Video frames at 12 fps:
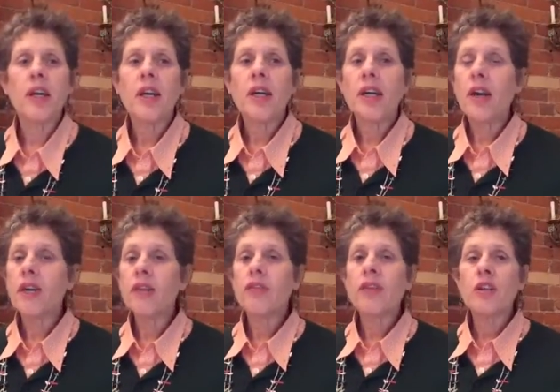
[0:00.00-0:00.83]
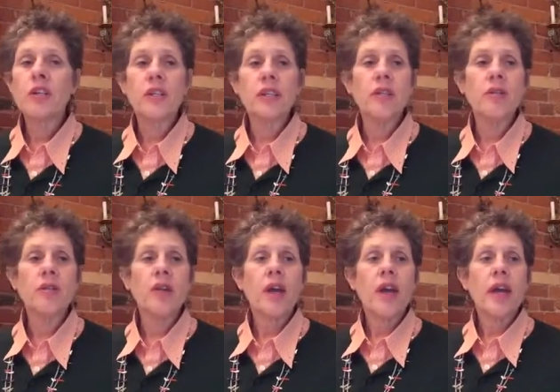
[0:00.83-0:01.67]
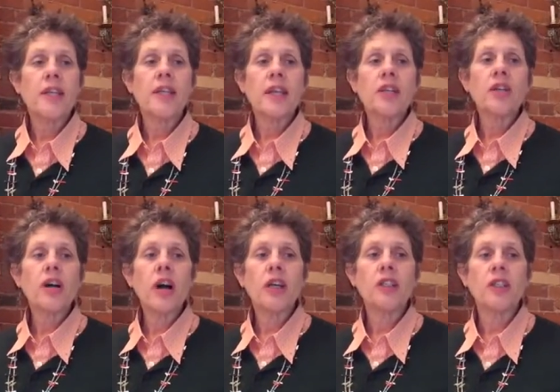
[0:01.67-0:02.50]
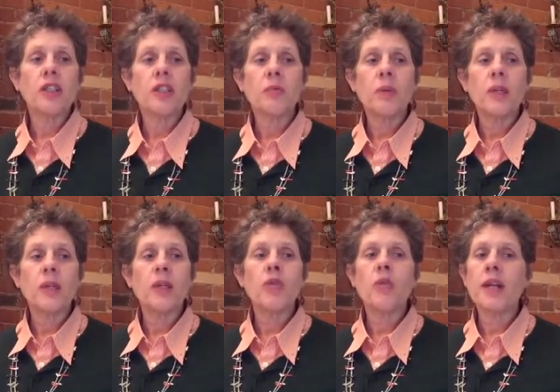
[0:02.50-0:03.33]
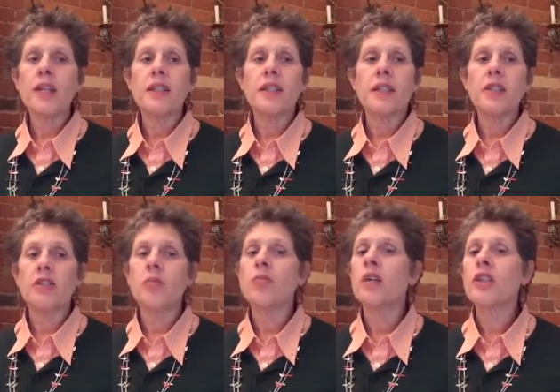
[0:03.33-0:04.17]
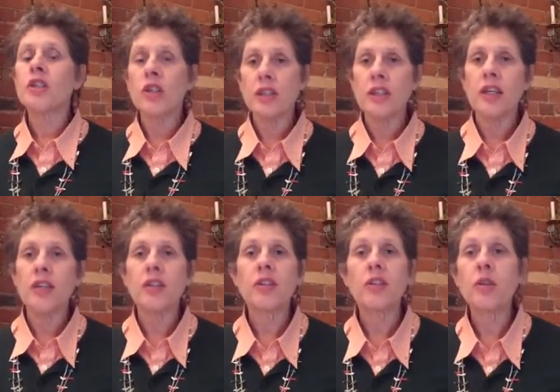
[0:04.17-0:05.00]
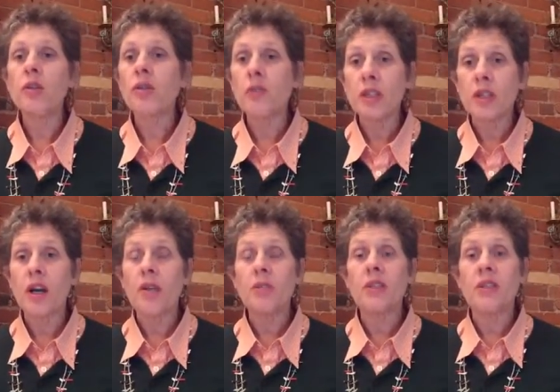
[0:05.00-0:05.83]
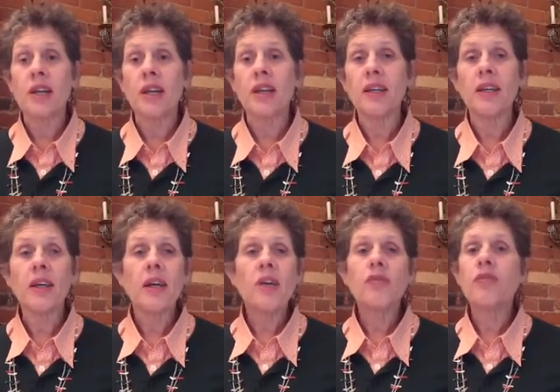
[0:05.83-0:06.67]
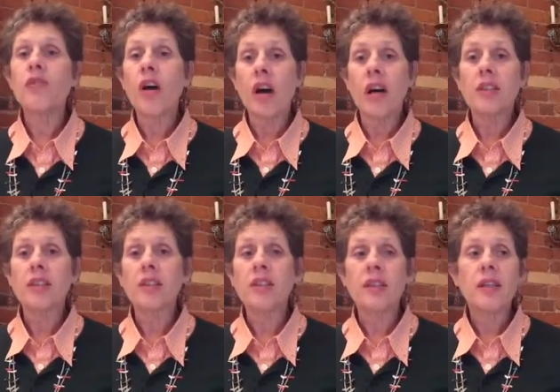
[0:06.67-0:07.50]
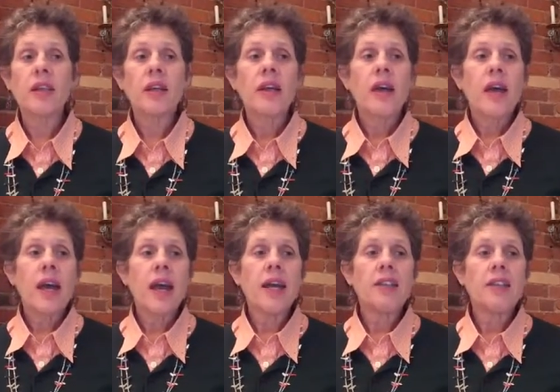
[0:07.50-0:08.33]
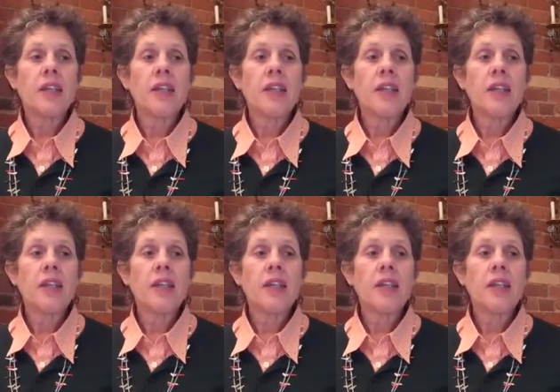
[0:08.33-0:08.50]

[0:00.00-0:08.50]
Caring for our teeth and dental hygiene has been ingrained in us to brush our teeth 2 to 3 times a day, floss, and